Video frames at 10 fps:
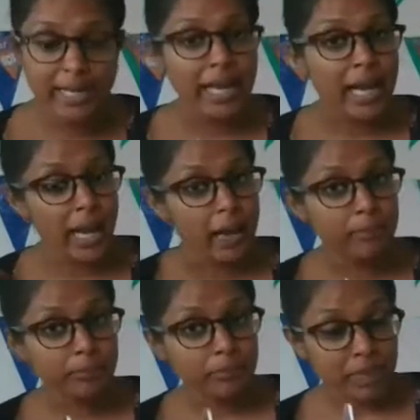and
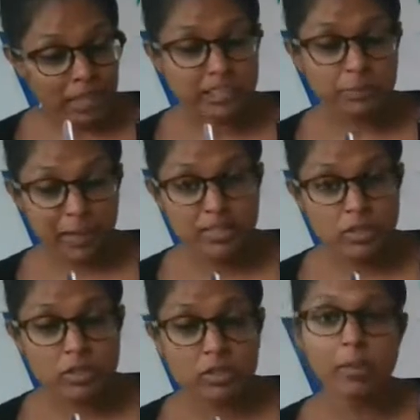explain to them
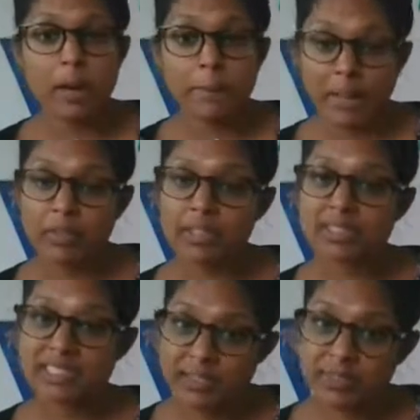about the
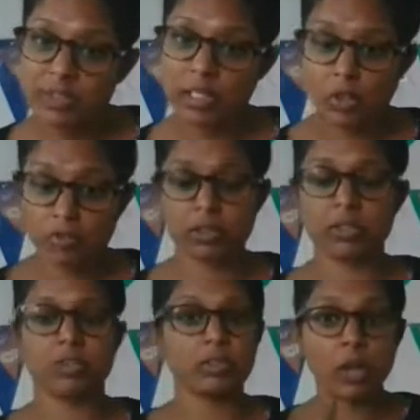safety of scissors.
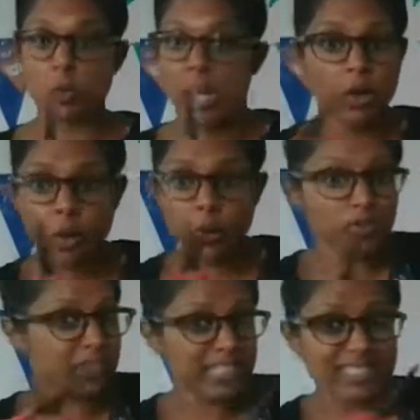So all of
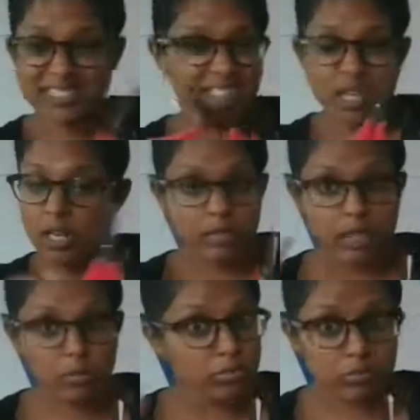this,
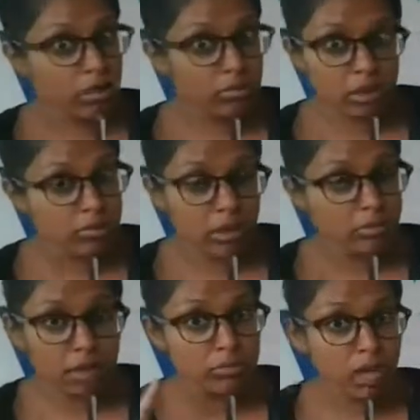
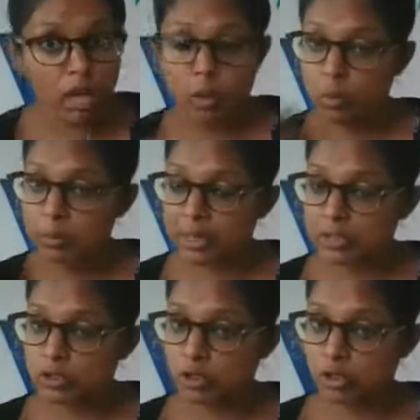no, we must not
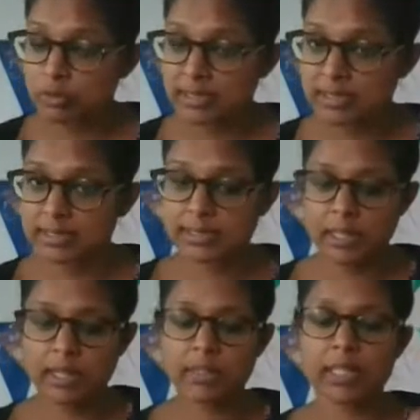use scissors like
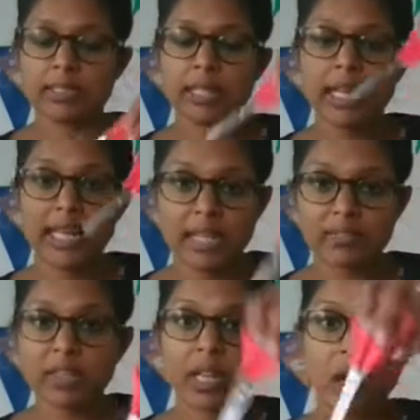this. If they are
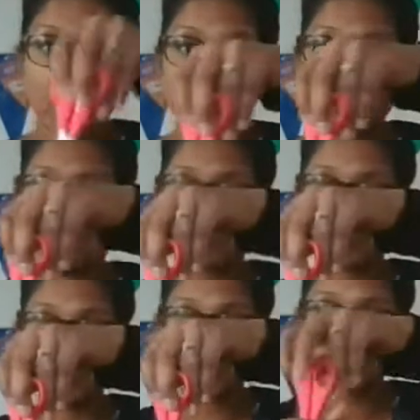holding
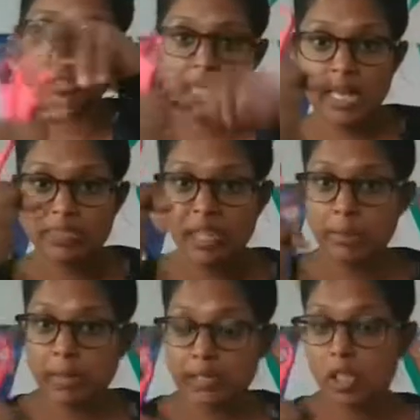scissors, they must
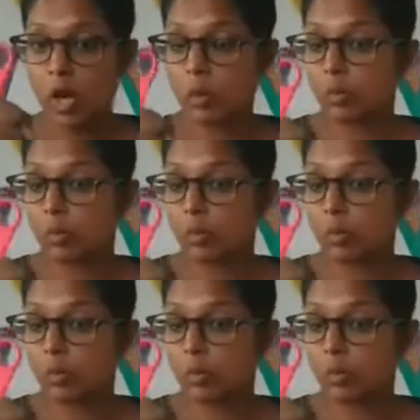hold them